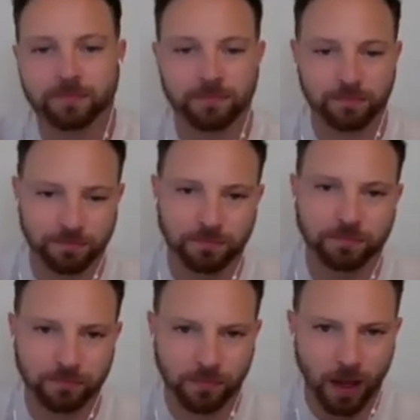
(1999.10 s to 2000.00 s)

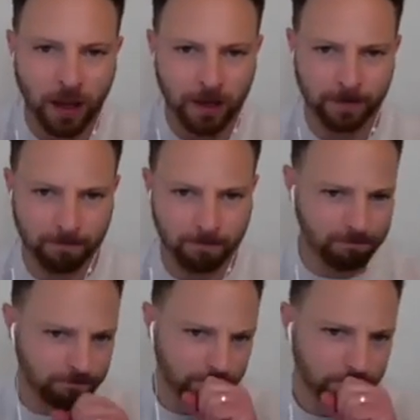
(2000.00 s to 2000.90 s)

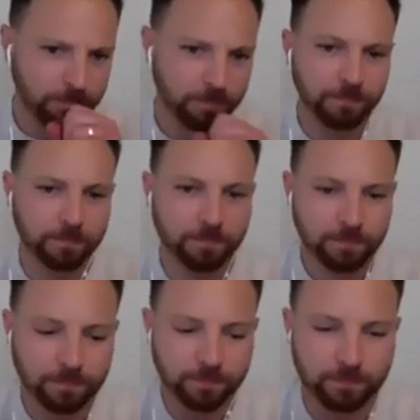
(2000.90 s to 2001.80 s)

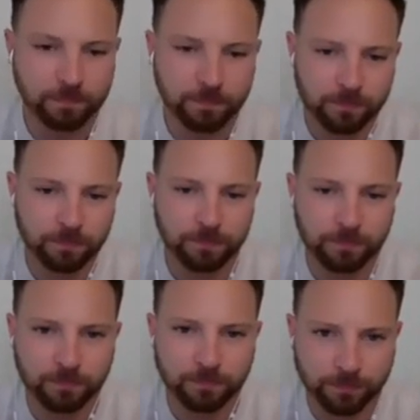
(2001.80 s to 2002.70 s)

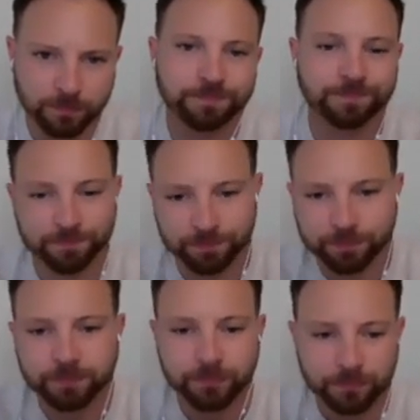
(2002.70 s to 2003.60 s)

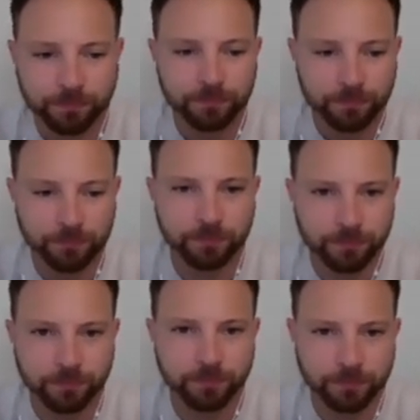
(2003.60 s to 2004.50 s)

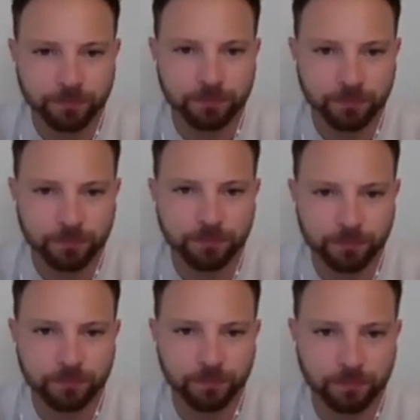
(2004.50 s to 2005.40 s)

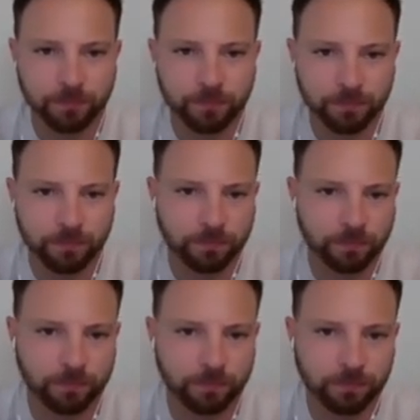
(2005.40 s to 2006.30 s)

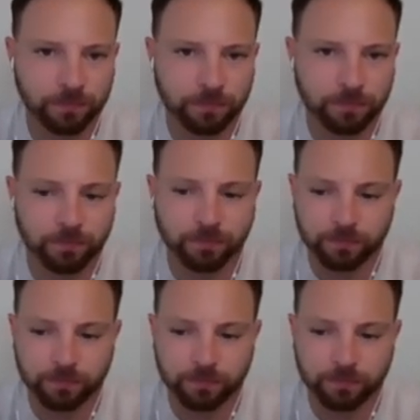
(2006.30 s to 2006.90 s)
The person shown says nothing.